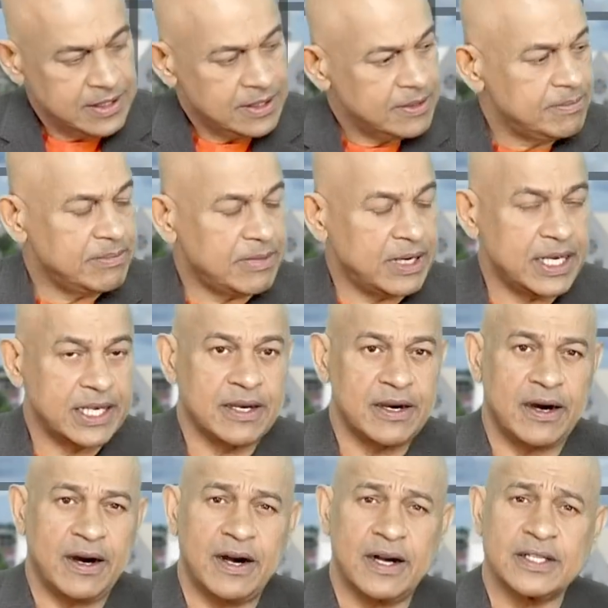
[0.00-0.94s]
My
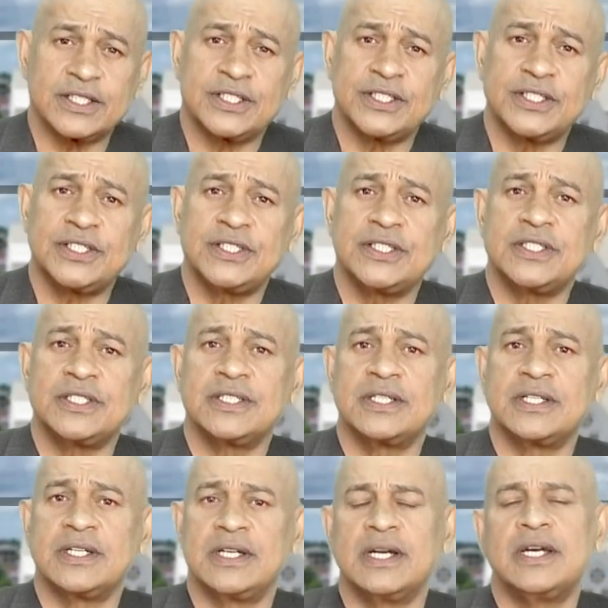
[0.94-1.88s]
gosh.
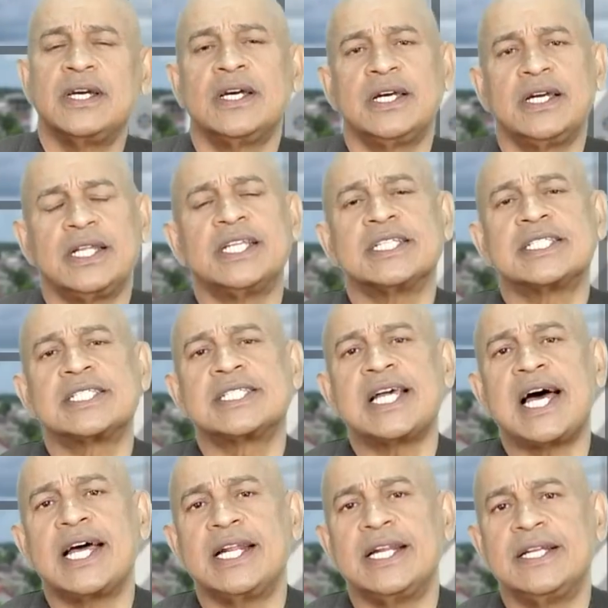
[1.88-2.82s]
It is
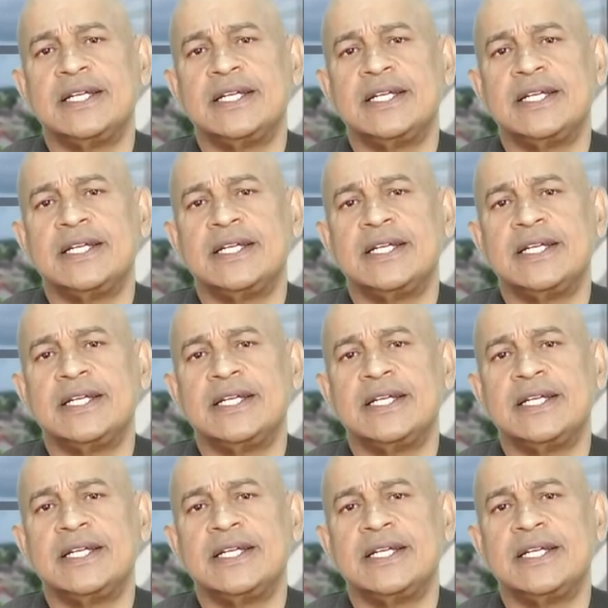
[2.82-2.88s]
sad.